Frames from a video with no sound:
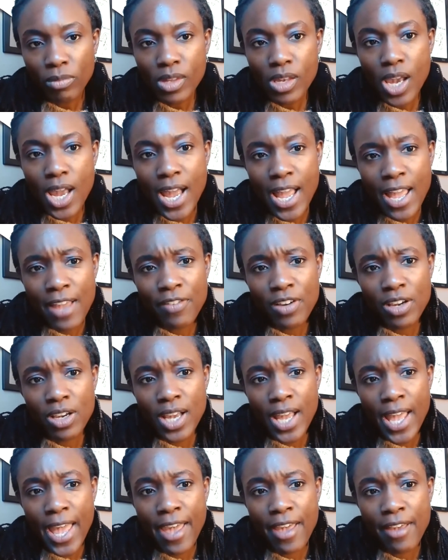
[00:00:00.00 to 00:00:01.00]
I
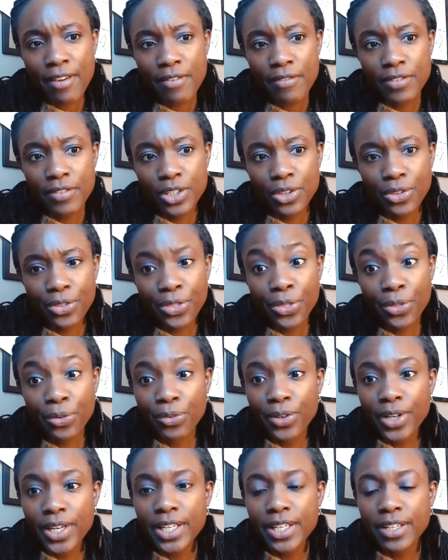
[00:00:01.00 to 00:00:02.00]
have
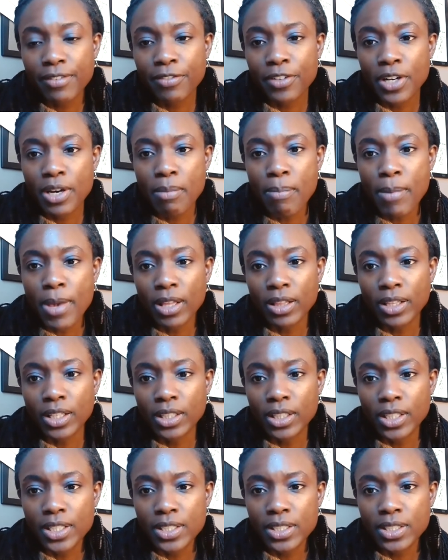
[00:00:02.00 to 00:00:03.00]
three different mailing
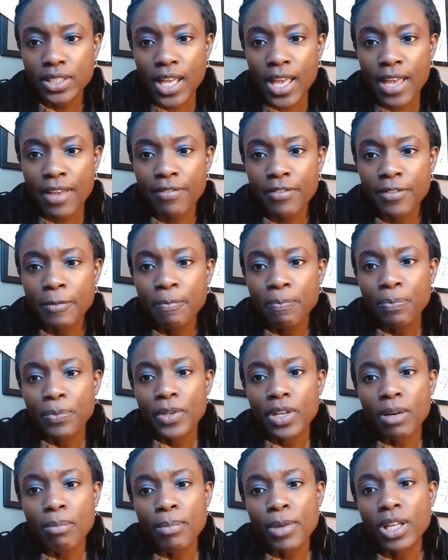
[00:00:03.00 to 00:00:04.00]
lists. I have
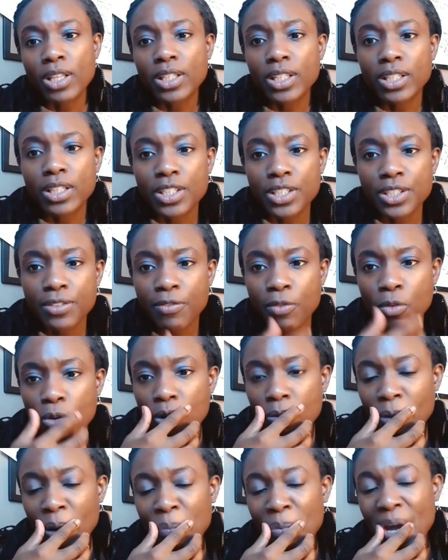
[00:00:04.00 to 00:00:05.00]
a mailing list for
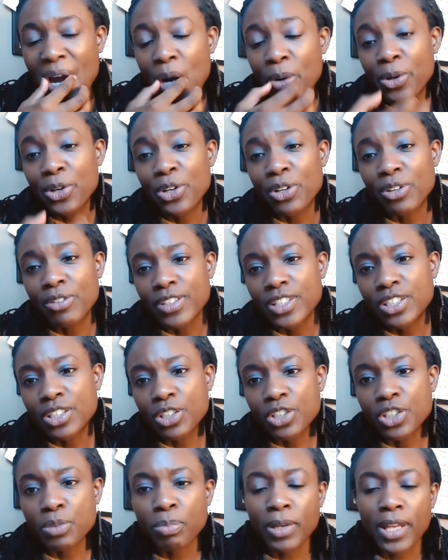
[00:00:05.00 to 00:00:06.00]
my Power Your
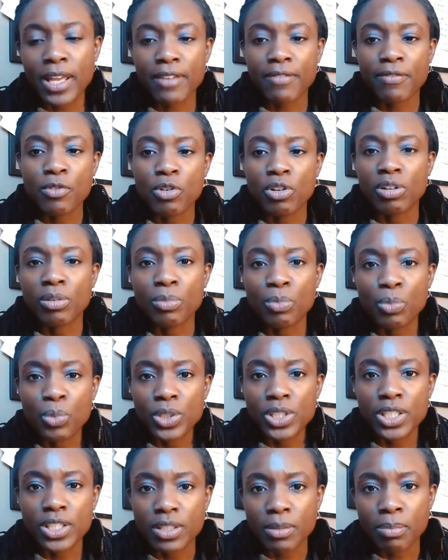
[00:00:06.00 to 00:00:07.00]
Research platform,
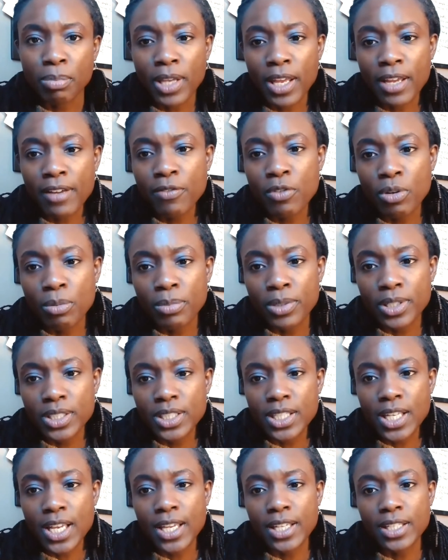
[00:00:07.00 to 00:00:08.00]
which is a platform
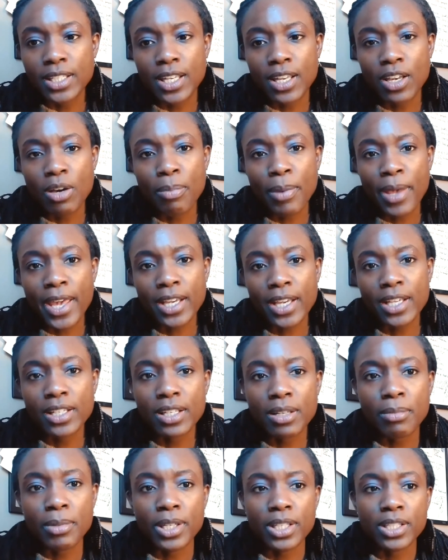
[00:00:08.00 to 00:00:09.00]
designed to help
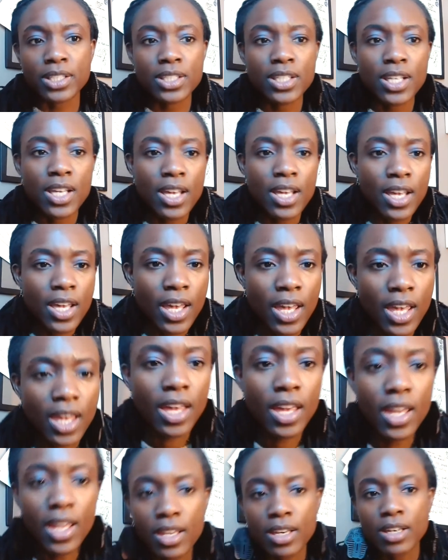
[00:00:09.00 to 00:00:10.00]
academics
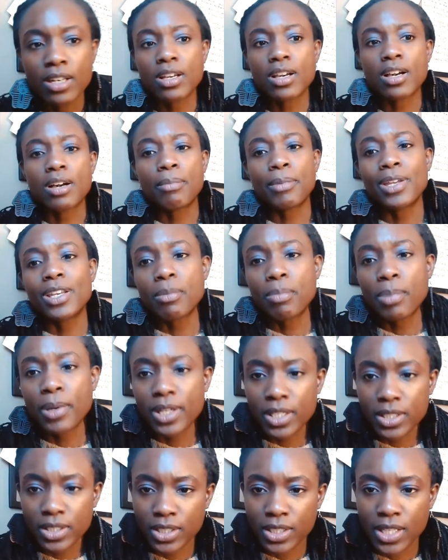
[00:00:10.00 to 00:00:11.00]
and
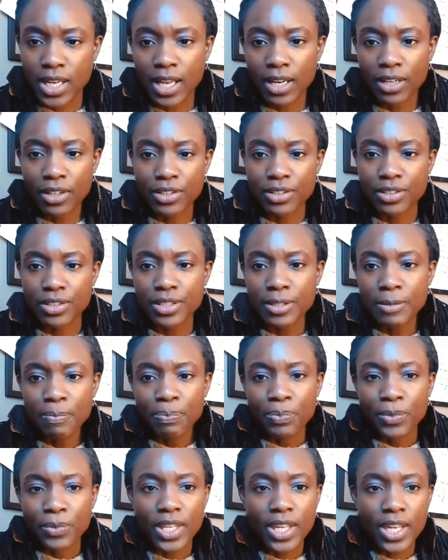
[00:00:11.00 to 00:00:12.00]
independent scholars
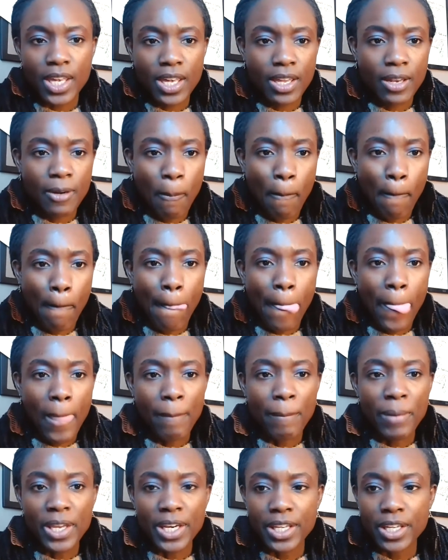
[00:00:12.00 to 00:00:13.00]
get
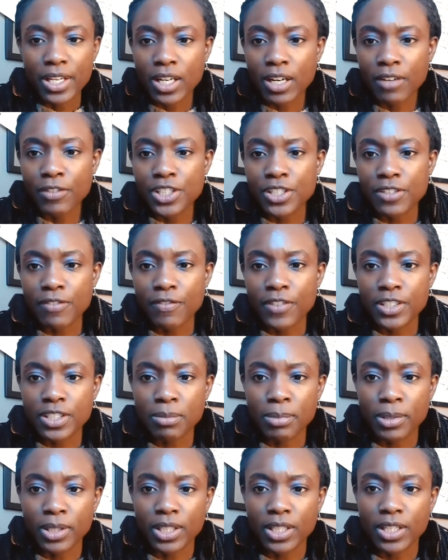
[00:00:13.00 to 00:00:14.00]
media coverage and
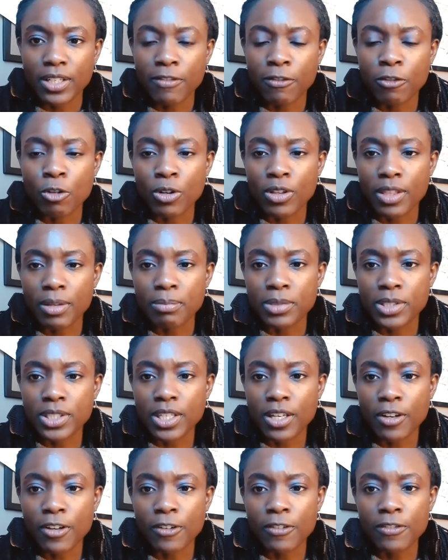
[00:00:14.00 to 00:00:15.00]
visibility for
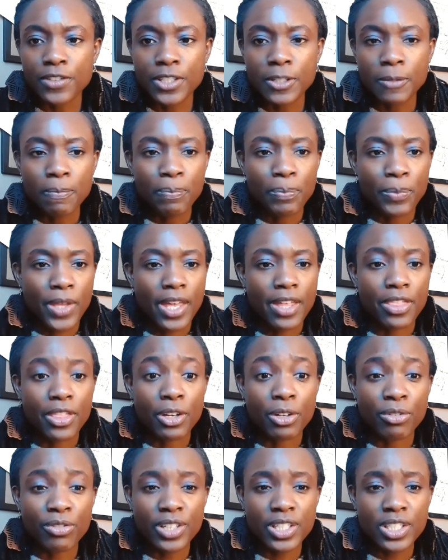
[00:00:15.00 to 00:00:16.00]
themselves and
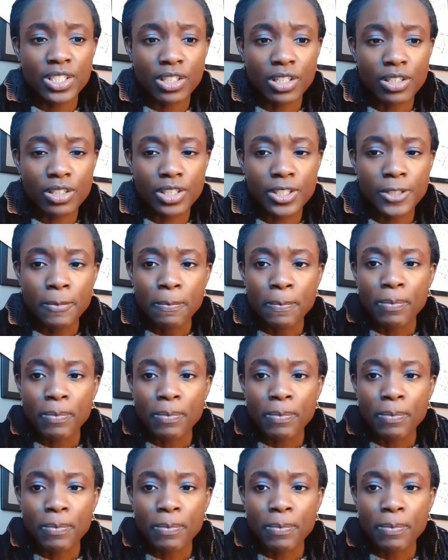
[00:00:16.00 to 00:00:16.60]
their research.